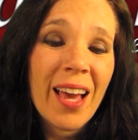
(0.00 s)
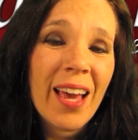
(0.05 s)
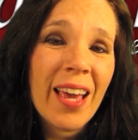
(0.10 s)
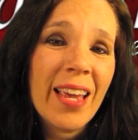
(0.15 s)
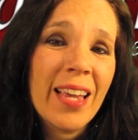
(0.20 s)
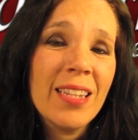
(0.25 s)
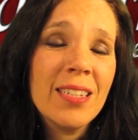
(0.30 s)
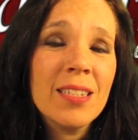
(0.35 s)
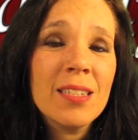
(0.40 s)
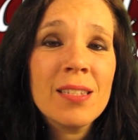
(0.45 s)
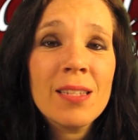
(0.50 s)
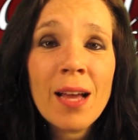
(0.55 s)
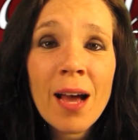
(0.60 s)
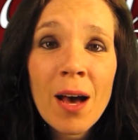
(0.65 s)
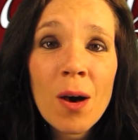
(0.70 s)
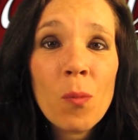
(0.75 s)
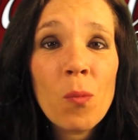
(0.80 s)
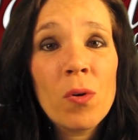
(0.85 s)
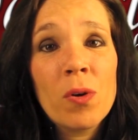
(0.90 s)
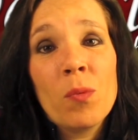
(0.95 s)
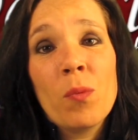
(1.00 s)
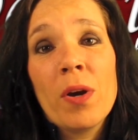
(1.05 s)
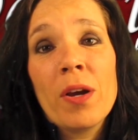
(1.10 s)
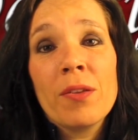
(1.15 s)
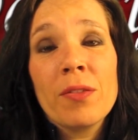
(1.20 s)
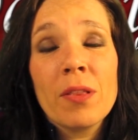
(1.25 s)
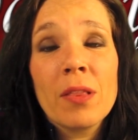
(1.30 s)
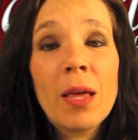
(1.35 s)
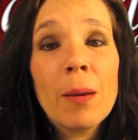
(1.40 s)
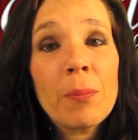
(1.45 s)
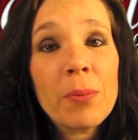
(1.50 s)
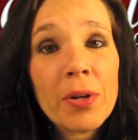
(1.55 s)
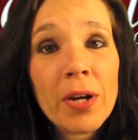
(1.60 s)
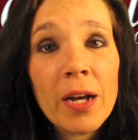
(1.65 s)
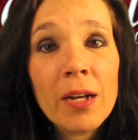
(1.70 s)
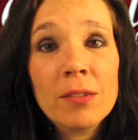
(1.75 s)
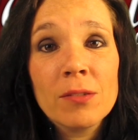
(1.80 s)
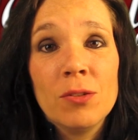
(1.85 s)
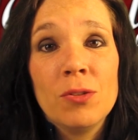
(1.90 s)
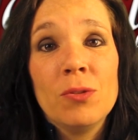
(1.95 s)
He does not want to wear the
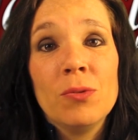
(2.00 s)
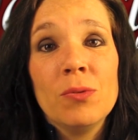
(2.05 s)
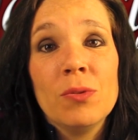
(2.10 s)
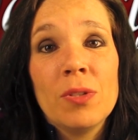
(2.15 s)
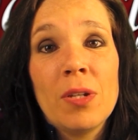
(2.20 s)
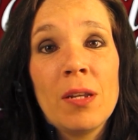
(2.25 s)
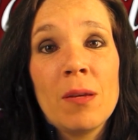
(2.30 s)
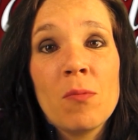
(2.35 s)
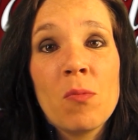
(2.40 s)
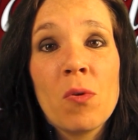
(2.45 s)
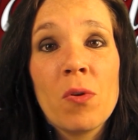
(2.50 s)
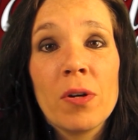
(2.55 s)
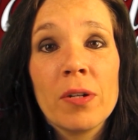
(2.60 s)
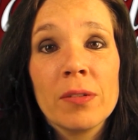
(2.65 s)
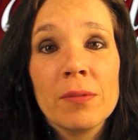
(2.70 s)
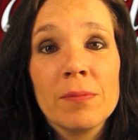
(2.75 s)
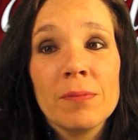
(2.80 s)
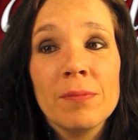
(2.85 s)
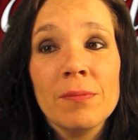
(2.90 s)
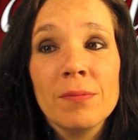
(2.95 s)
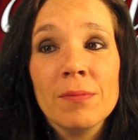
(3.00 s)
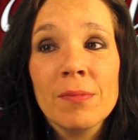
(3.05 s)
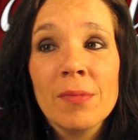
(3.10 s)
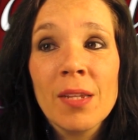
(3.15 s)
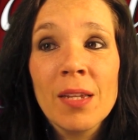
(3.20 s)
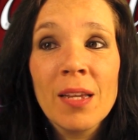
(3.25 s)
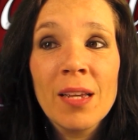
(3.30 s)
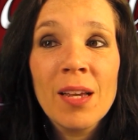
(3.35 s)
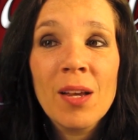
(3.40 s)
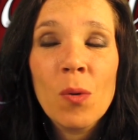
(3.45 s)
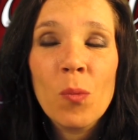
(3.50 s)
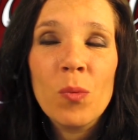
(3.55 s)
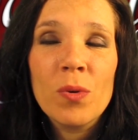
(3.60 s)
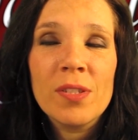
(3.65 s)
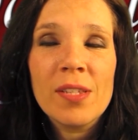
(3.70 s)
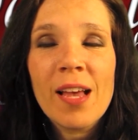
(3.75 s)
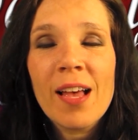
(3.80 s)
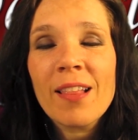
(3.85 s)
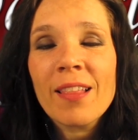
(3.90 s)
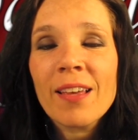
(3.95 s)
leprechaun shoes anymore.
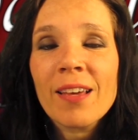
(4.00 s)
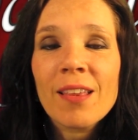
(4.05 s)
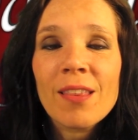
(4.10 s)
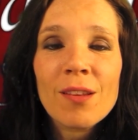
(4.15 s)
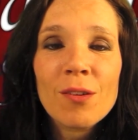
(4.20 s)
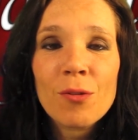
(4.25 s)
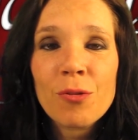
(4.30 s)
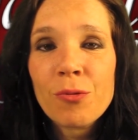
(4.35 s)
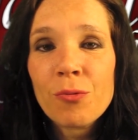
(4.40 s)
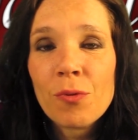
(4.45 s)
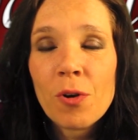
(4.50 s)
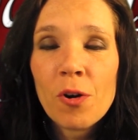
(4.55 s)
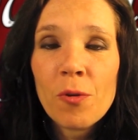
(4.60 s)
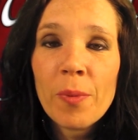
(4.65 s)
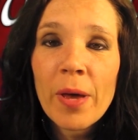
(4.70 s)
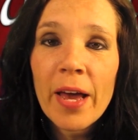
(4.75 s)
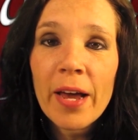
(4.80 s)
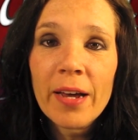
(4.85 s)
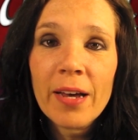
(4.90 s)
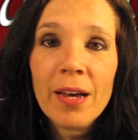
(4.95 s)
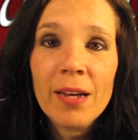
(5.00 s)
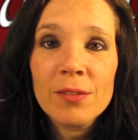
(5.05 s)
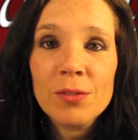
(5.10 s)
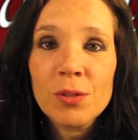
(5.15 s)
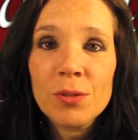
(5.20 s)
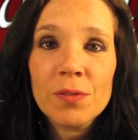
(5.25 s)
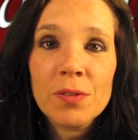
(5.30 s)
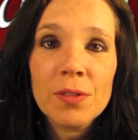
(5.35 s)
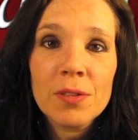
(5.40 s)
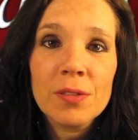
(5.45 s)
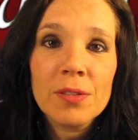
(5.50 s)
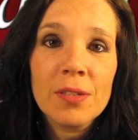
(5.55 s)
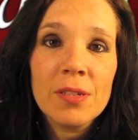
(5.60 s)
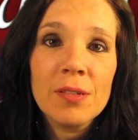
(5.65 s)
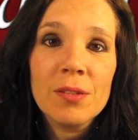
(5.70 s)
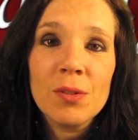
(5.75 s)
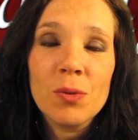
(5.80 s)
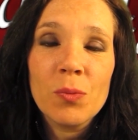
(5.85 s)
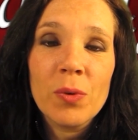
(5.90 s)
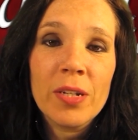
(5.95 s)
Was that like a little throwback
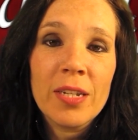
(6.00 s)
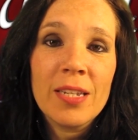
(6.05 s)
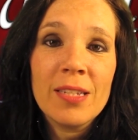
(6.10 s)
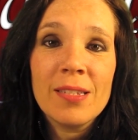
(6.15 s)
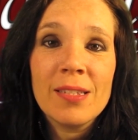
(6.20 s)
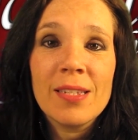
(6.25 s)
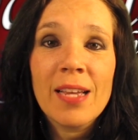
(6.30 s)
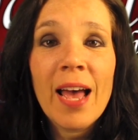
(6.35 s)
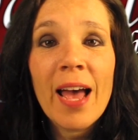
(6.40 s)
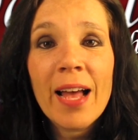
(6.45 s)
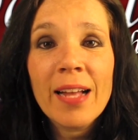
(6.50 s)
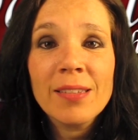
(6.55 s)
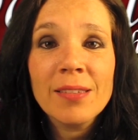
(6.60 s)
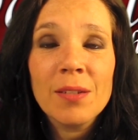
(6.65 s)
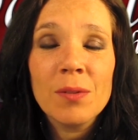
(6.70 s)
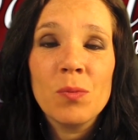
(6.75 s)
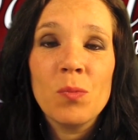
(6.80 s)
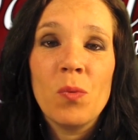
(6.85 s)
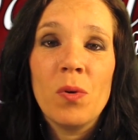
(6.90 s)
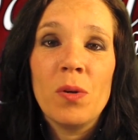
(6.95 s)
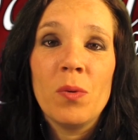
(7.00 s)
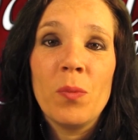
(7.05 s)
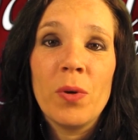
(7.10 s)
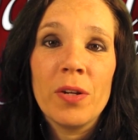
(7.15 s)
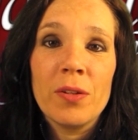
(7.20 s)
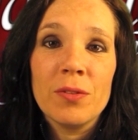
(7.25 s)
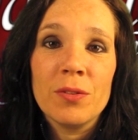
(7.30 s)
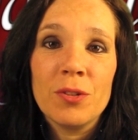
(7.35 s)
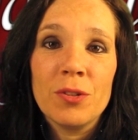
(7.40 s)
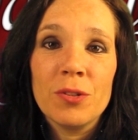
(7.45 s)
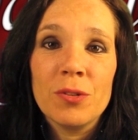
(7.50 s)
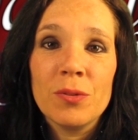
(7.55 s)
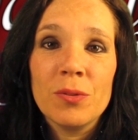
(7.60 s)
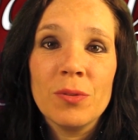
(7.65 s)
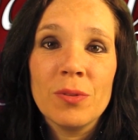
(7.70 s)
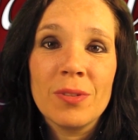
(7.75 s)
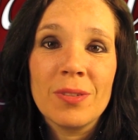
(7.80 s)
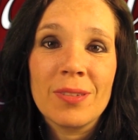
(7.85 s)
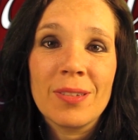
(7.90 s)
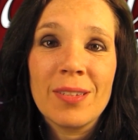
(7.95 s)
controversy to when his dad didn't want to wear the
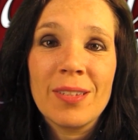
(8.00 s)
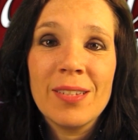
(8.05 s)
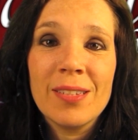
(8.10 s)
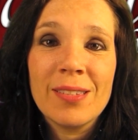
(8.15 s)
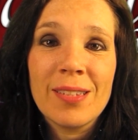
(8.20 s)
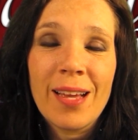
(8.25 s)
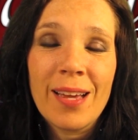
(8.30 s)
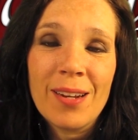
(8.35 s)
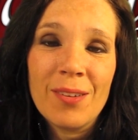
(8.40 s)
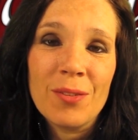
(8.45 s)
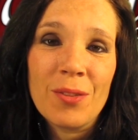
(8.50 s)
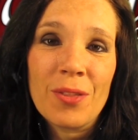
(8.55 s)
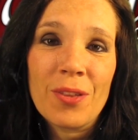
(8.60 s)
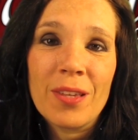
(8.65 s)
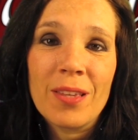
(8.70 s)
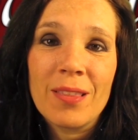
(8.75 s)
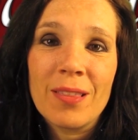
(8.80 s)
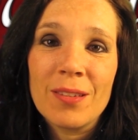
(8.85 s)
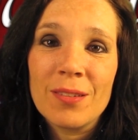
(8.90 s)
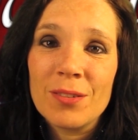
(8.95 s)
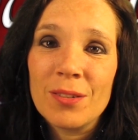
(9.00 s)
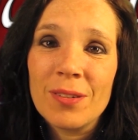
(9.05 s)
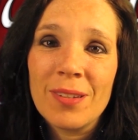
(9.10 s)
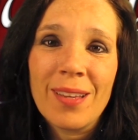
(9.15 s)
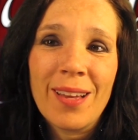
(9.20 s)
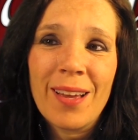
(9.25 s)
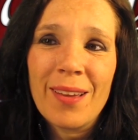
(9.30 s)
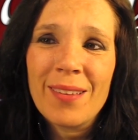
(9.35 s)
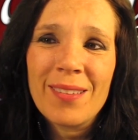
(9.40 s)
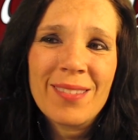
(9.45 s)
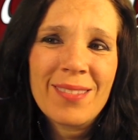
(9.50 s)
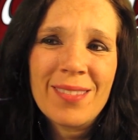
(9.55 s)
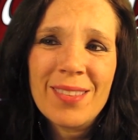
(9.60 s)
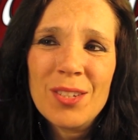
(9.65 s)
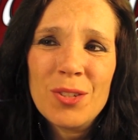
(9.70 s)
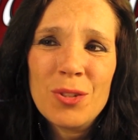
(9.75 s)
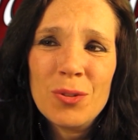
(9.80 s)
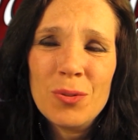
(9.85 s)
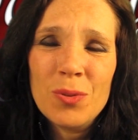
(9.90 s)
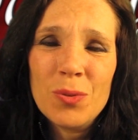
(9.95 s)
shoes? Because I don't think the, I,
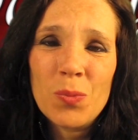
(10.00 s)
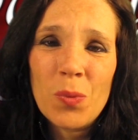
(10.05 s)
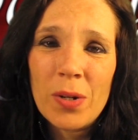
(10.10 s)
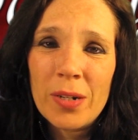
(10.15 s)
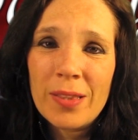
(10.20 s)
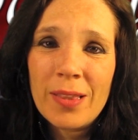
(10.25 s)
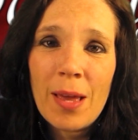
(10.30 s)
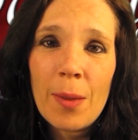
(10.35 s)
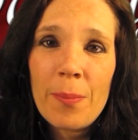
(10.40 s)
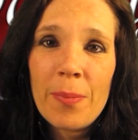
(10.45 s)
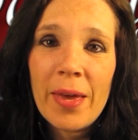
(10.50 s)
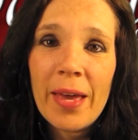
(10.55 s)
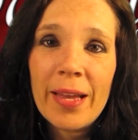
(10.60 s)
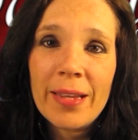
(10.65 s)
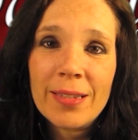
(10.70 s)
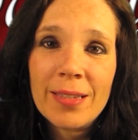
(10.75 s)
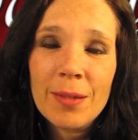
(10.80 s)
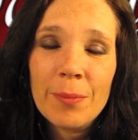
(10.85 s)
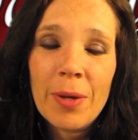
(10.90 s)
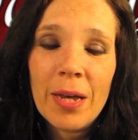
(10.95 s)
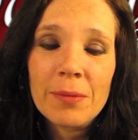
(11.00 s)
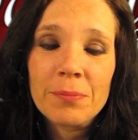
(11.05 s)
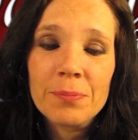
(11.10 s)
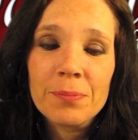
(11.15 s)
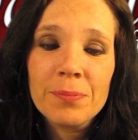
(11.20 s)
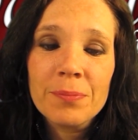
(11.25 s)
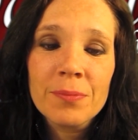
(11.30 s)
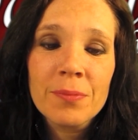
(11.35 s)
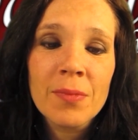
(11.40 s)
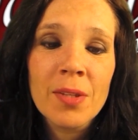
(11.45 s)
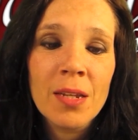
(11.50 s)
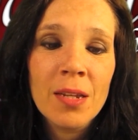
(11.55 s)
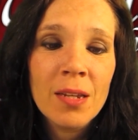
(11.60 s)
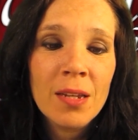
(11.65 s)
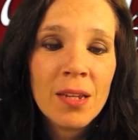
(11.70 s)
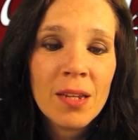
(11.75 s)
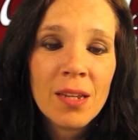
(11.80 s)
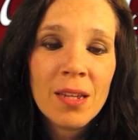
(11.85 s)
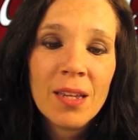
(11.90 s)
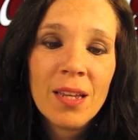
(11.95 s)
the shoes weren't that bad. Come on.
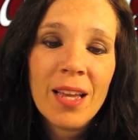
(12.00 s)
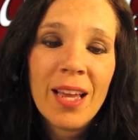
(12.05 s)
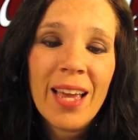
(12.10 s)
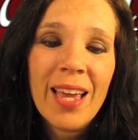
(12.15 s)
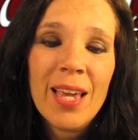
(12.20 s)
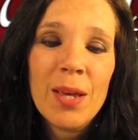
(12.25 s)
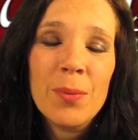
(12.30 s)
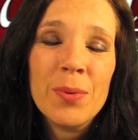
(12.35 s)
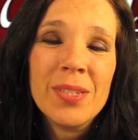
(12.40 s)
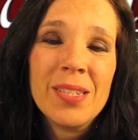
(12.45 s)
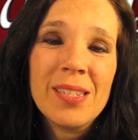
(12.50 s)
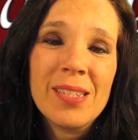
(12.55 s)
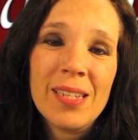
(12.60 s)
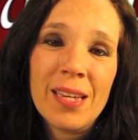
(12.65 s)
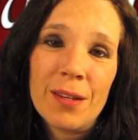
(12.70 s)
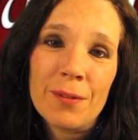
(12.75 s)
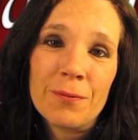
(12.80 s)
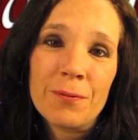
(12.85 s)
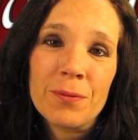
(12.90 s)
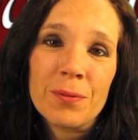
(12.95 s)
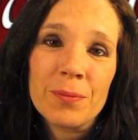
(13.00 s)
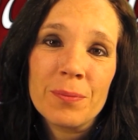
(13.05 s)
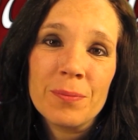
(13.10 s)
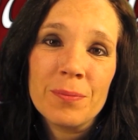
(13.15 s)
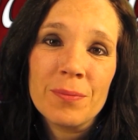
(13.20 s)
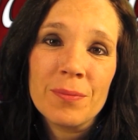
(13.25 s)
He was stiff.